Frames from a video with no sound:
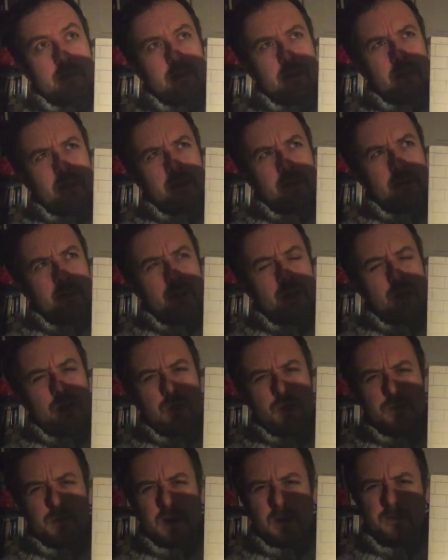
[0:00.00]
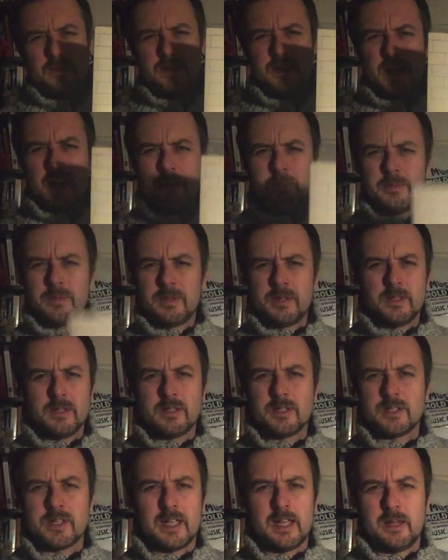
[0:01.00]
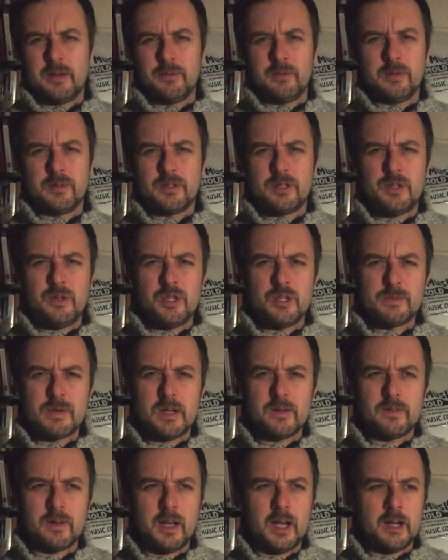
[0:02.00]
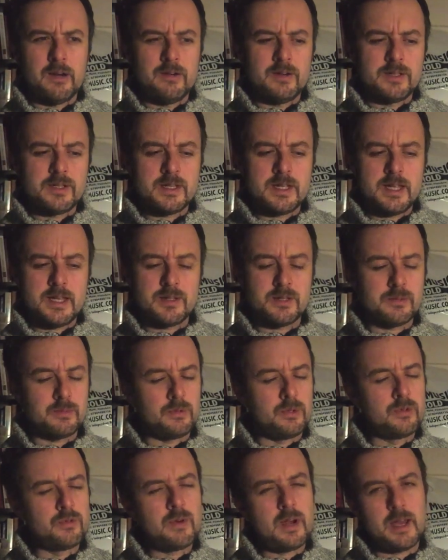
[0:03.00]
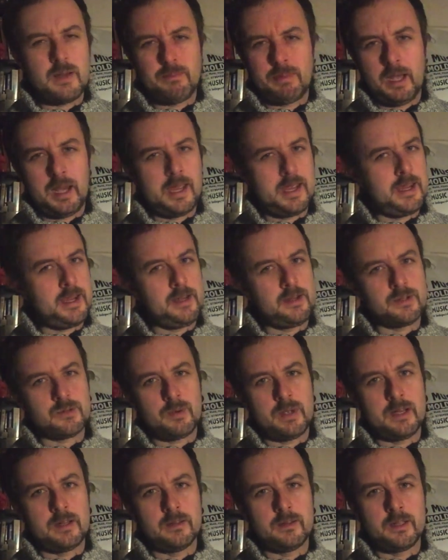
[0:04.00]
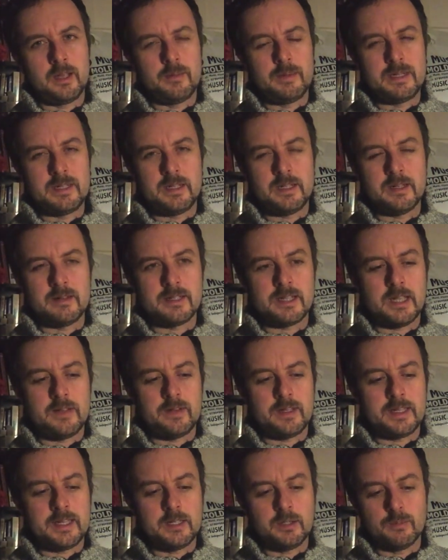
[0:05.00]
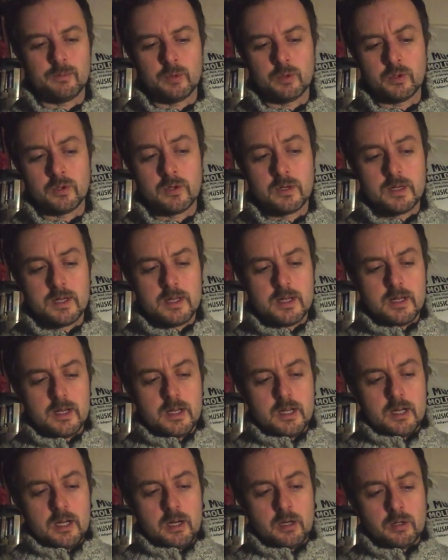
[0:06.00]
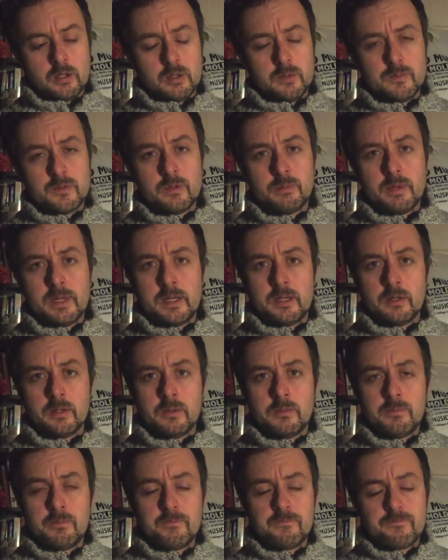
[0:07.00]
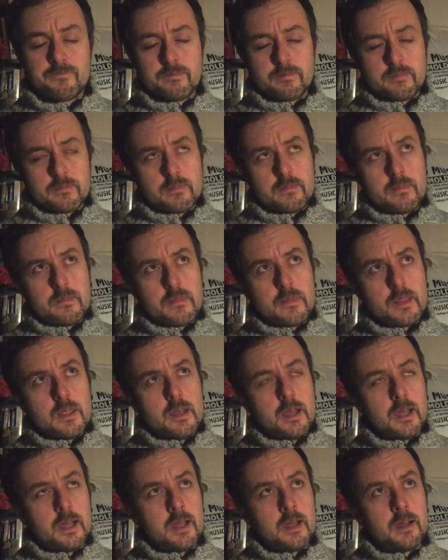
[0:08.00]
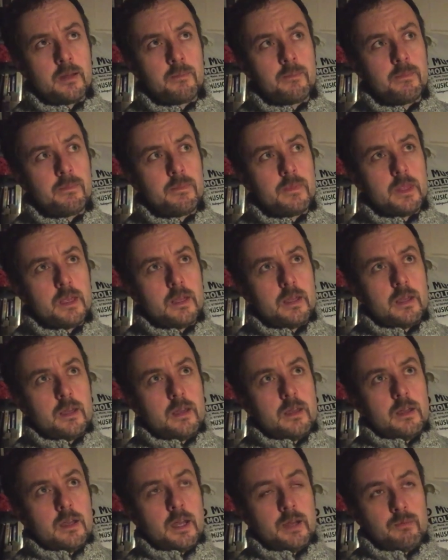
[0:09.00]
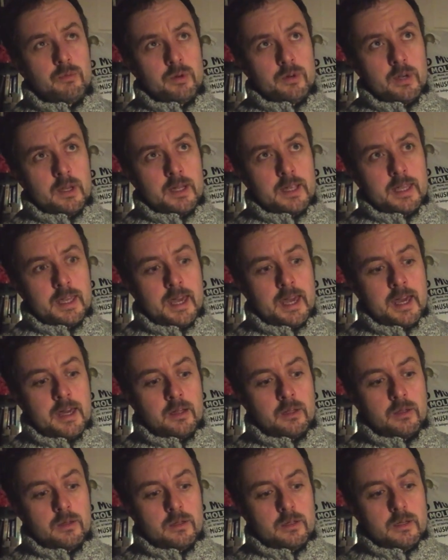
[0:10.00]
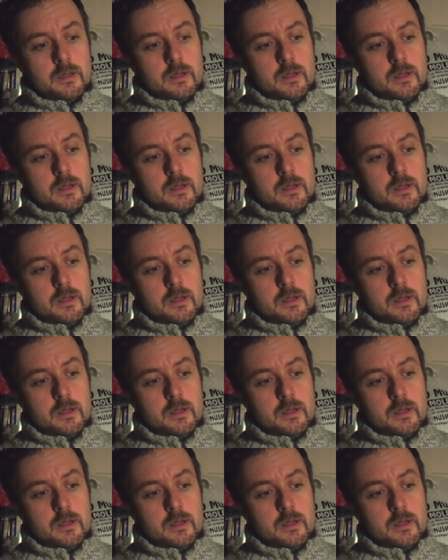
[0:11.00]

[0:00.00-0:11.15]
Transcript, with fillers: you know, a huge amount of depth to the sound, huge amount of clarity, and some great playing as well. I mean, you know, David Gilmour, Uncomfortably Numb, um... and Run Like Hell.